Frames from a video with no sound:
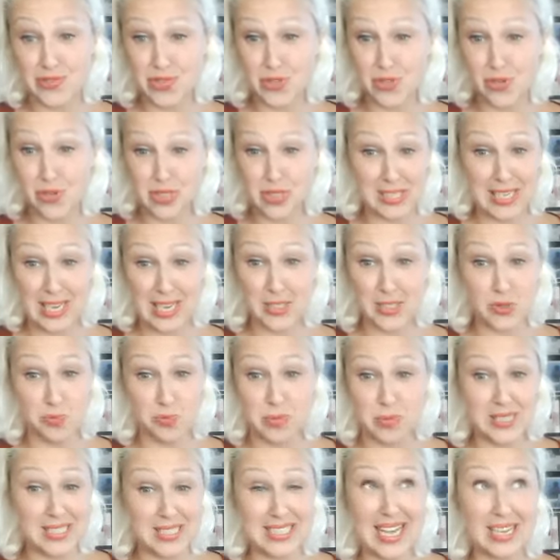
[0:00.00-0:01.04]
that's not
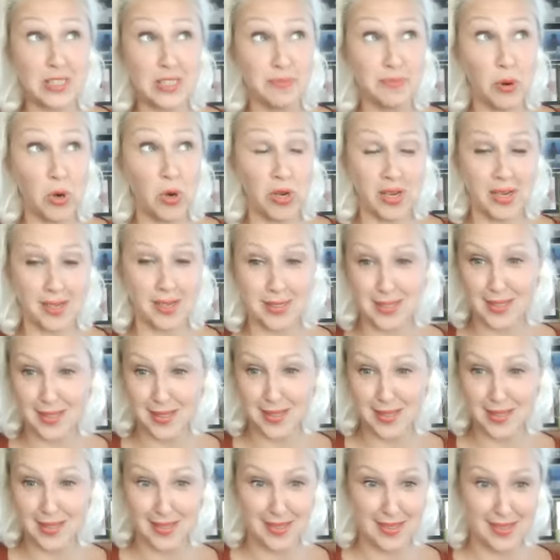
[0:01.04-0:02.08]
good, because then they
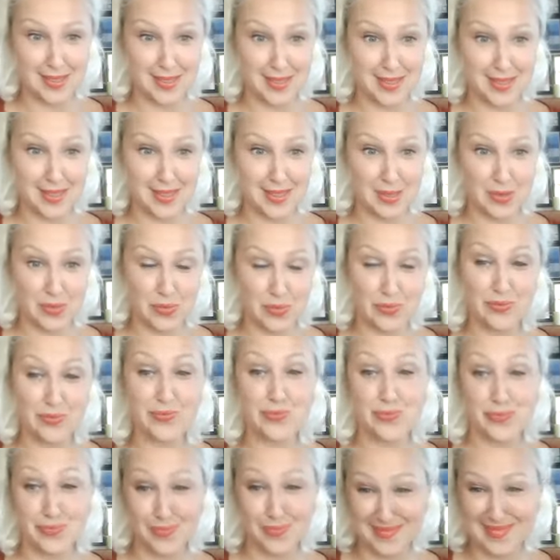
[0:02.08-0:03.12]
feed off the fear,
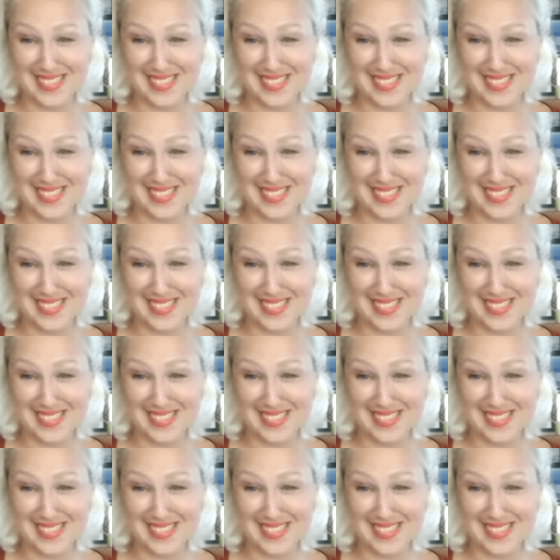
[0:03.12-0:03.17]
you know.